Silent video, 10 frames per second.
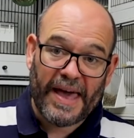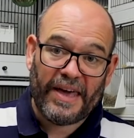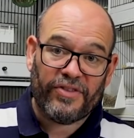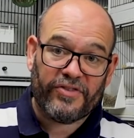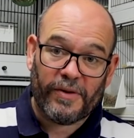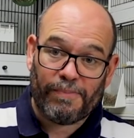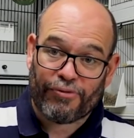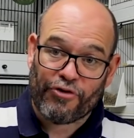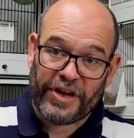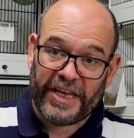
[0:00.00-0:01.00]
bathed to
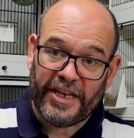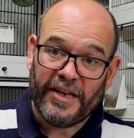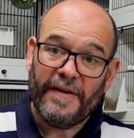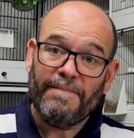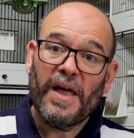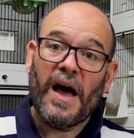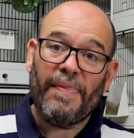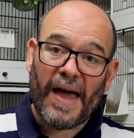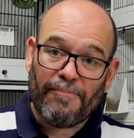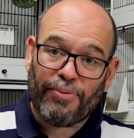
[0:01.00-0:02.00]
preen,
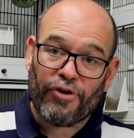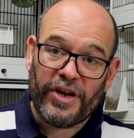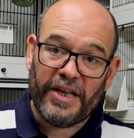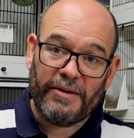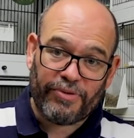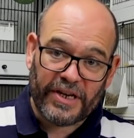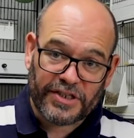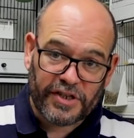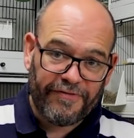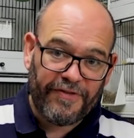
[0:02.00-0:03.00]
and that preening
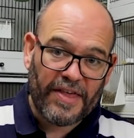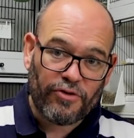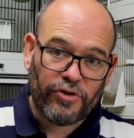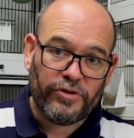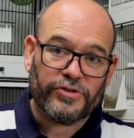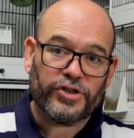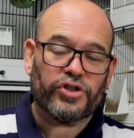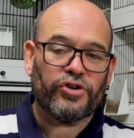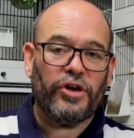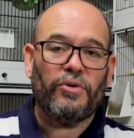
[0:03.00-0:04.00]
brings the feather oils
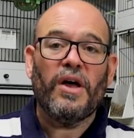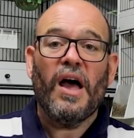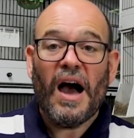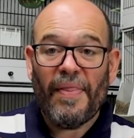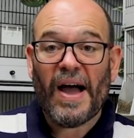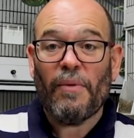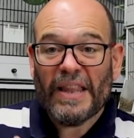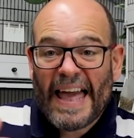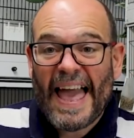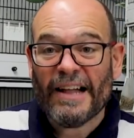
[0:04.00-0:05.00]
through, and that
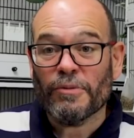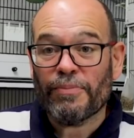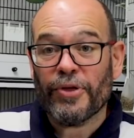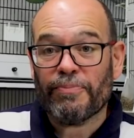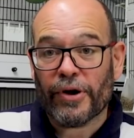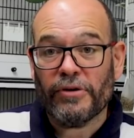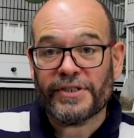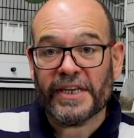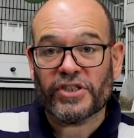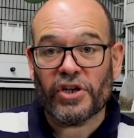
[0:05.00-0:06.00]
will help the
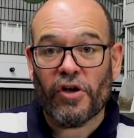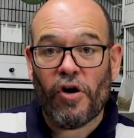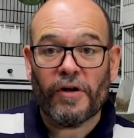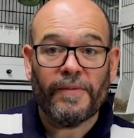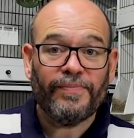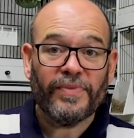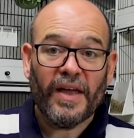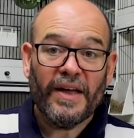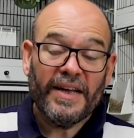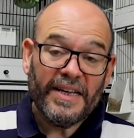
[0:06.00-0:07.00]
process along.
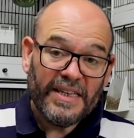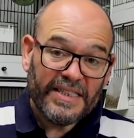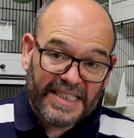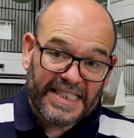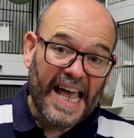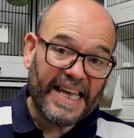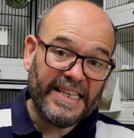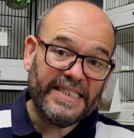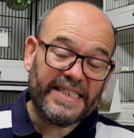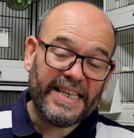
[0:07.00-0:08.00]
The
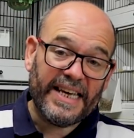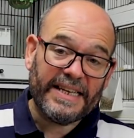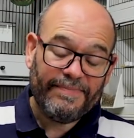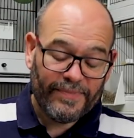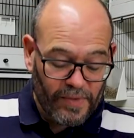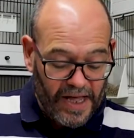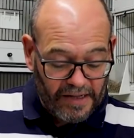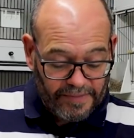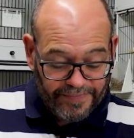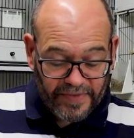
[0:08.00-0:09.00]
second thing,
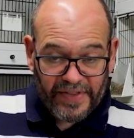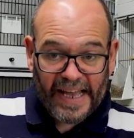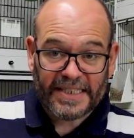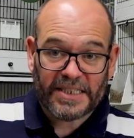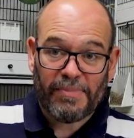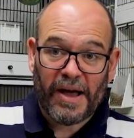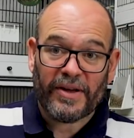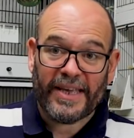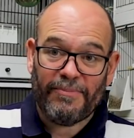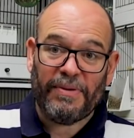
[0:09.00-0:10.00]
well, that's
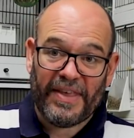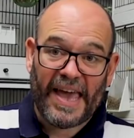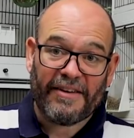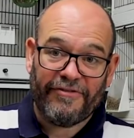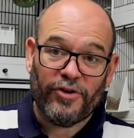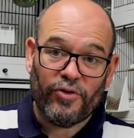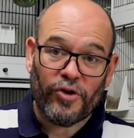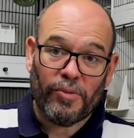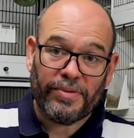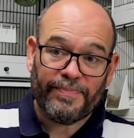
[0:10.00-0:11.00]
about keeping the egg food
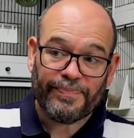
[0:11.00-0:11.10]
up.